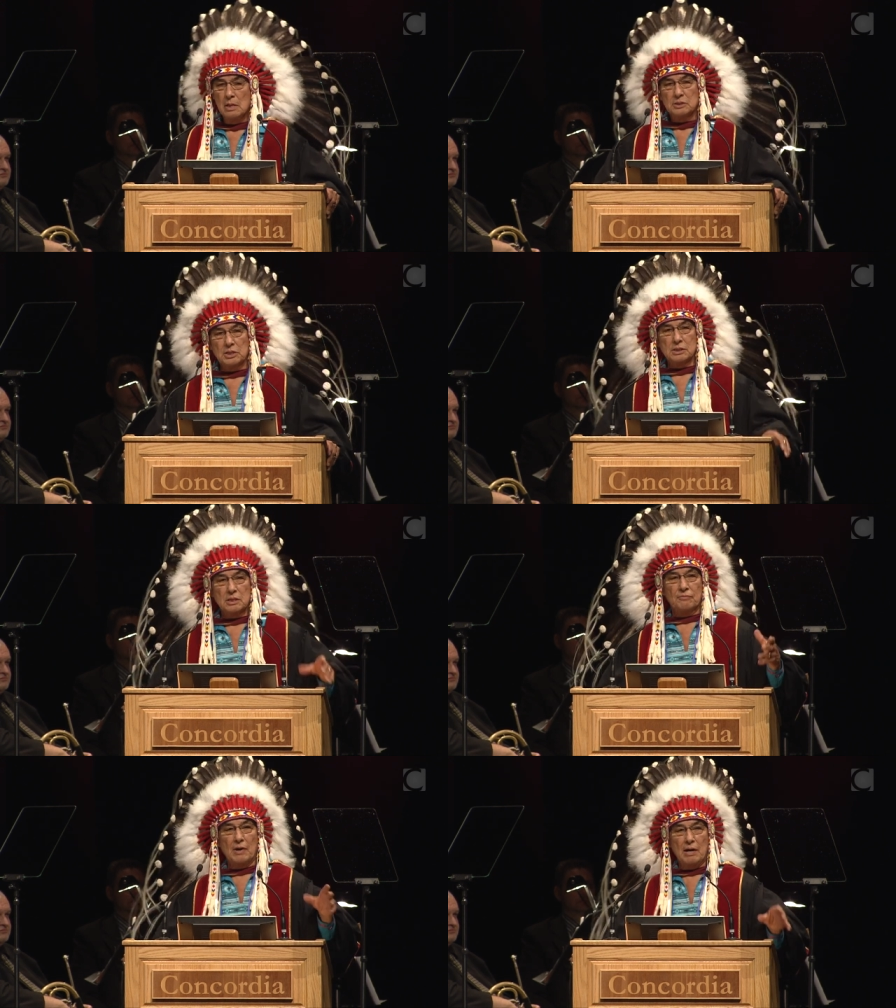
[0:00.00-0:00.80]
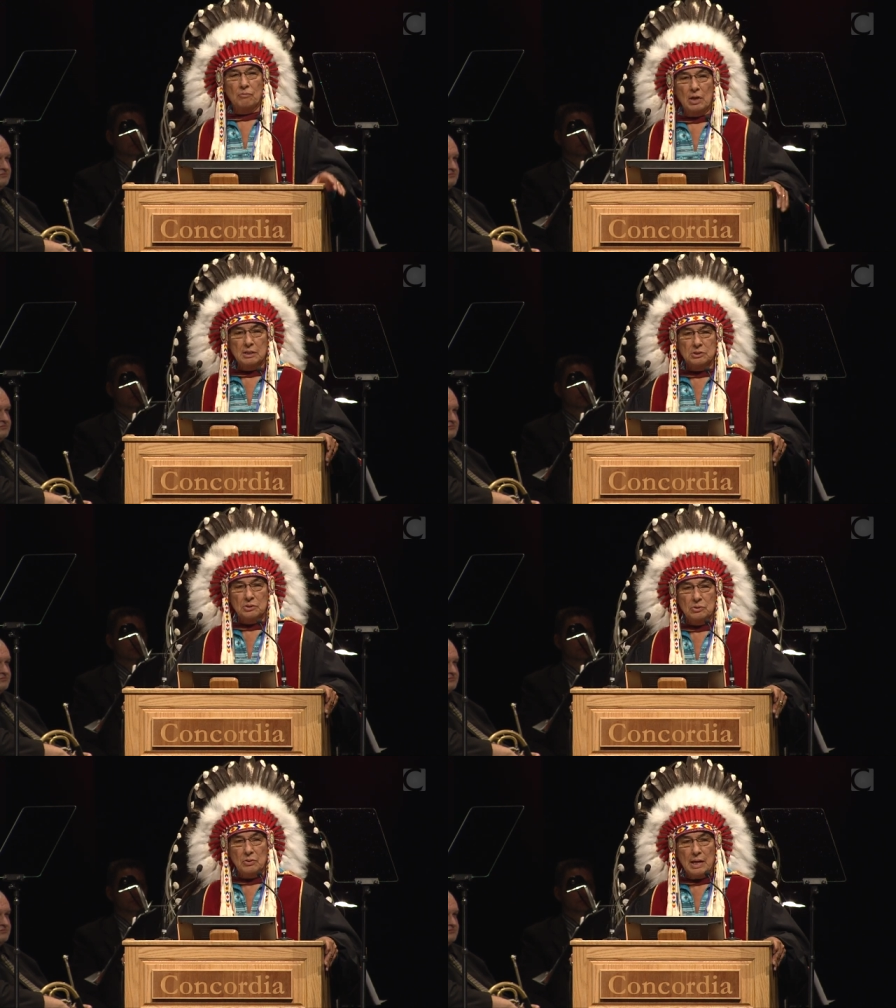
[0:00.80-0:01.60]
65, why did you
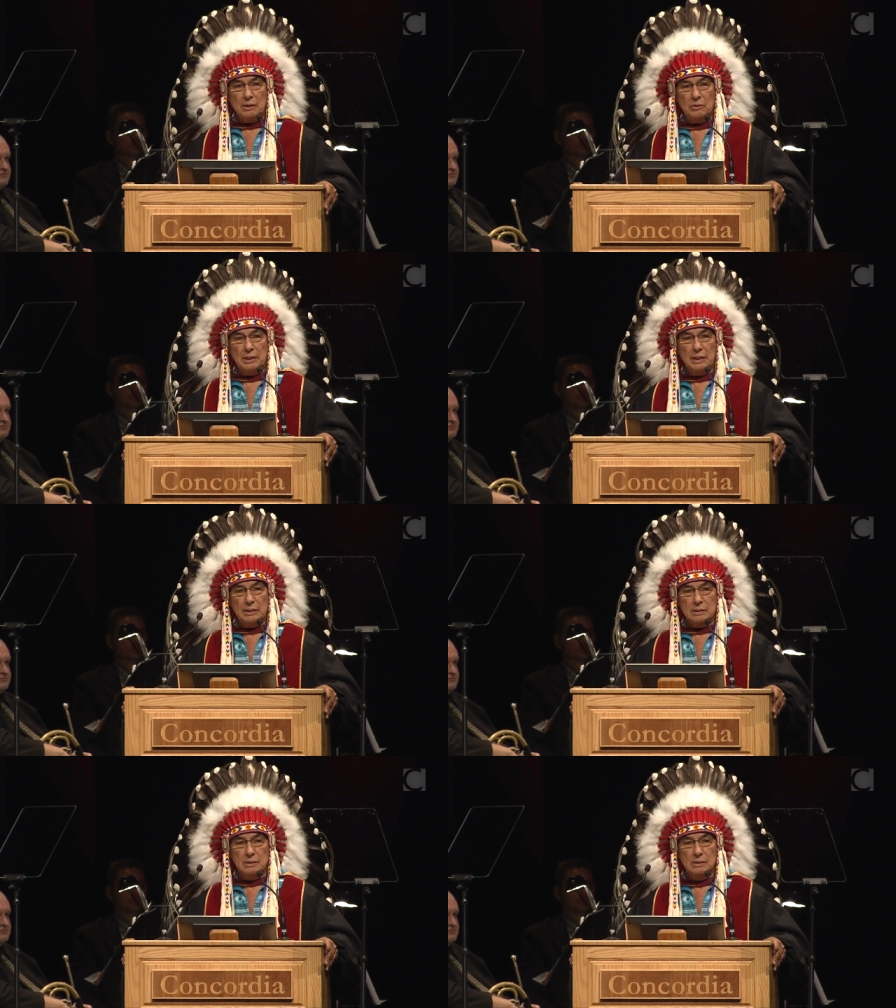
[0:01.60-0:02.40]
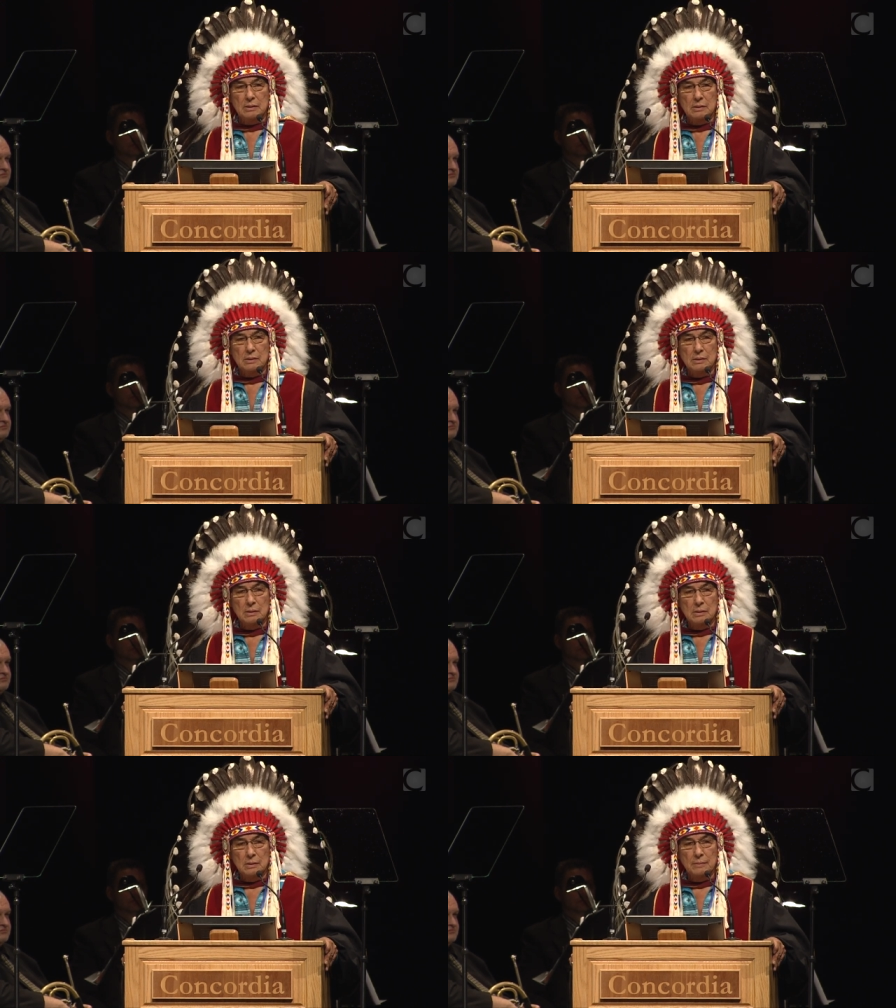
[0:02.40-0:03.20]
do that, you idiot?
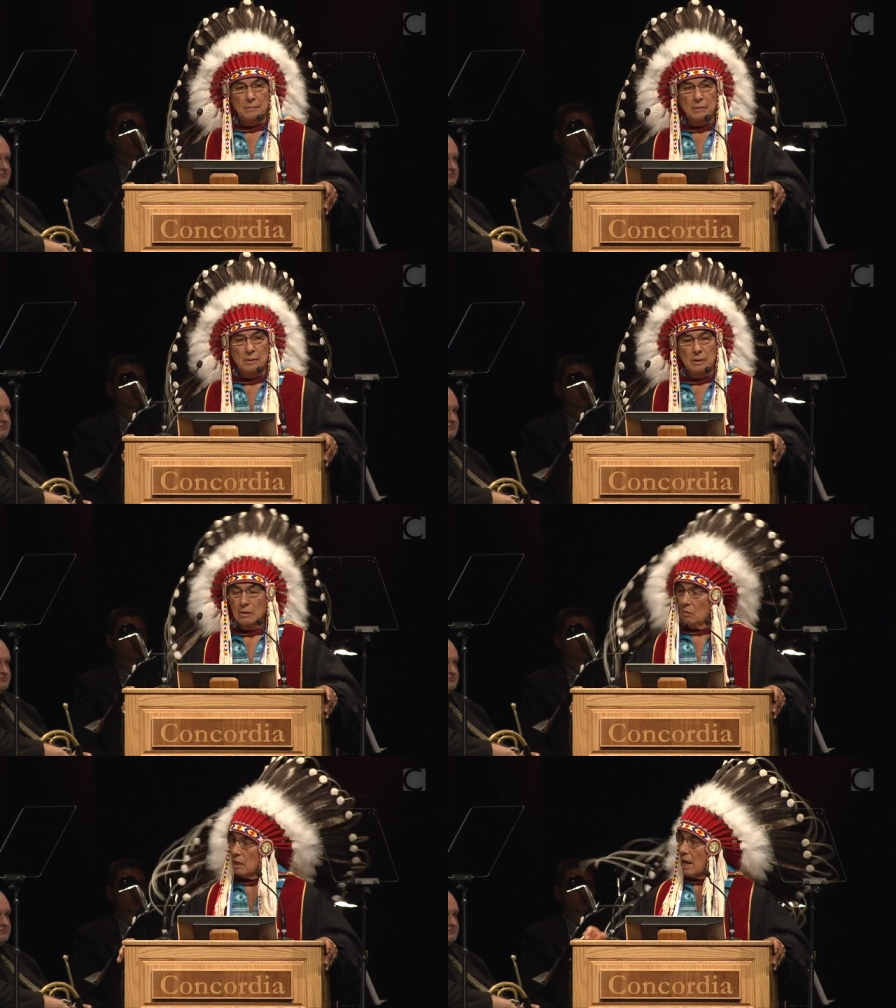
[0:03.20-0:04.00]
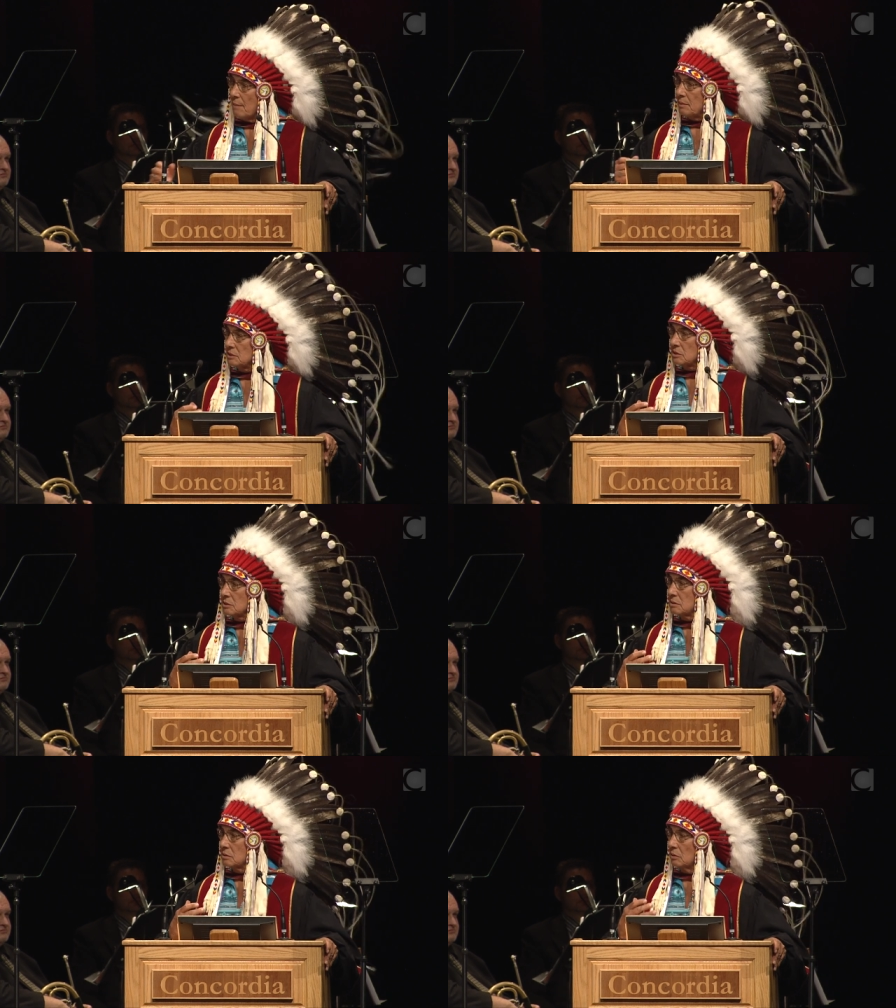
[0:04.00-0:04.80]
What
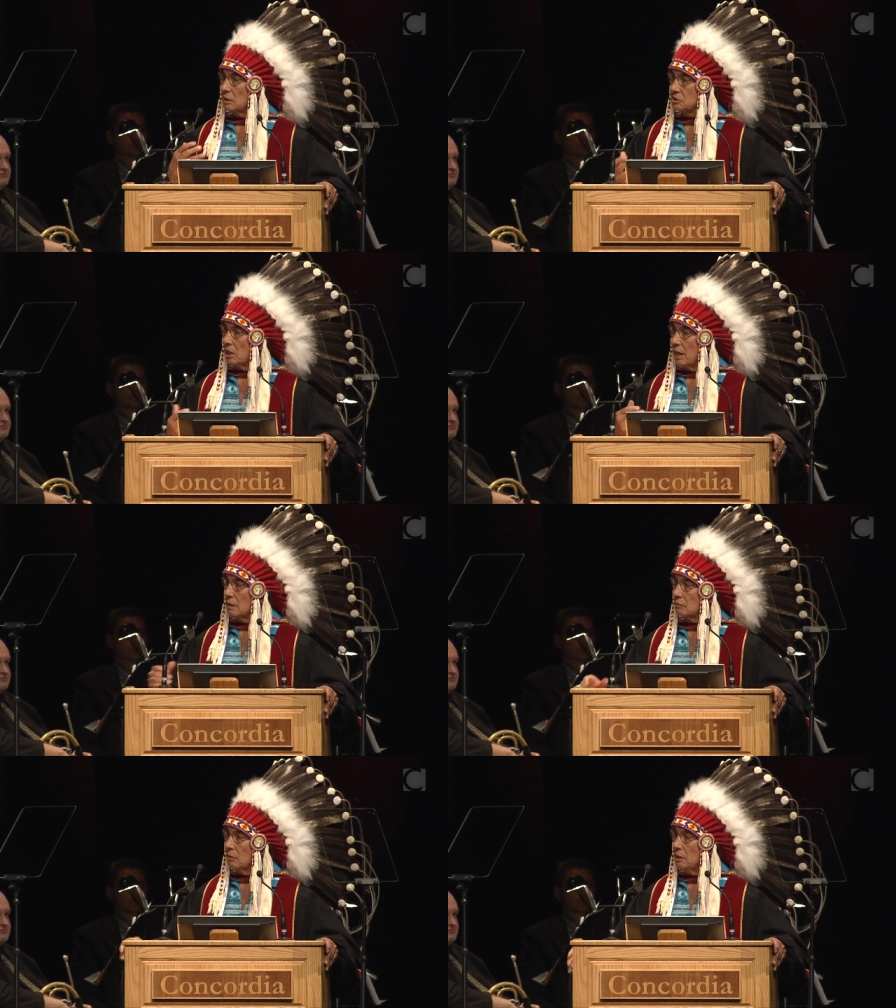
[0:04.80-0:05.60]
happens to the child when